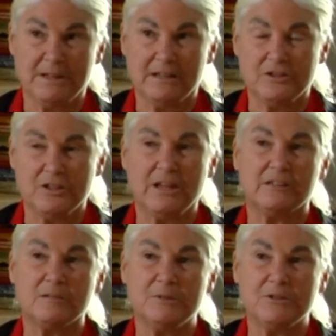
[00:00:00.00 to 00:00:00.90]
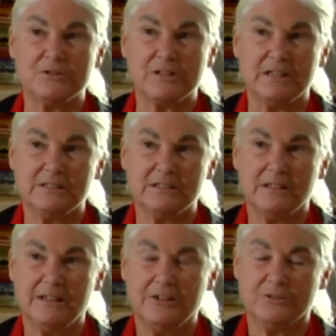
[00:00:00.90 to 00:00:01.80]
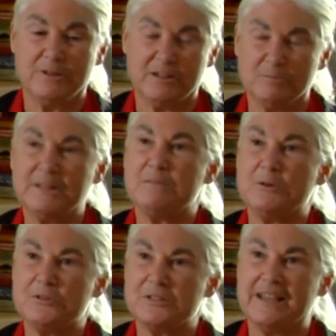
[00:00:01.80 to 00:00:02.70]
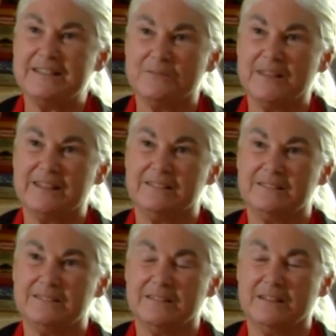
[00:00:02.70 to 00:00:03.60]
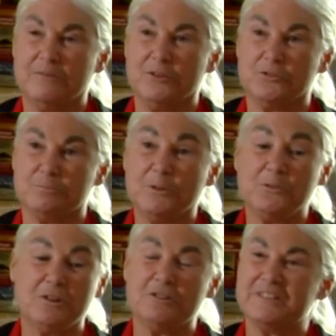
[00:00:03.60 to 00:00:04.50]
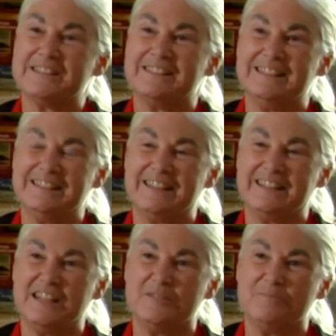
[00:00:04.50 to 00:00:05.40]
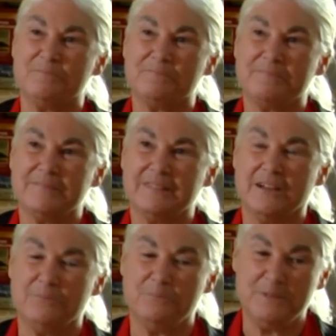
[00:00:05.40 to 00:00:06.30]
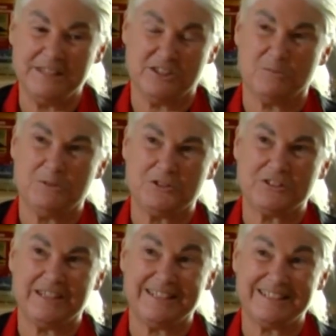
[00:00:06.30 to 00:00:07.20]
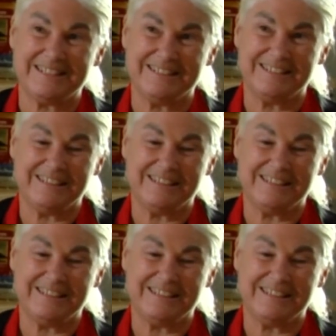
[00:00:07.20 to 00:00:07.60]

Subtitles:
biology and computer science, so I can play both sides of both roles in that game, of being the computer scientist to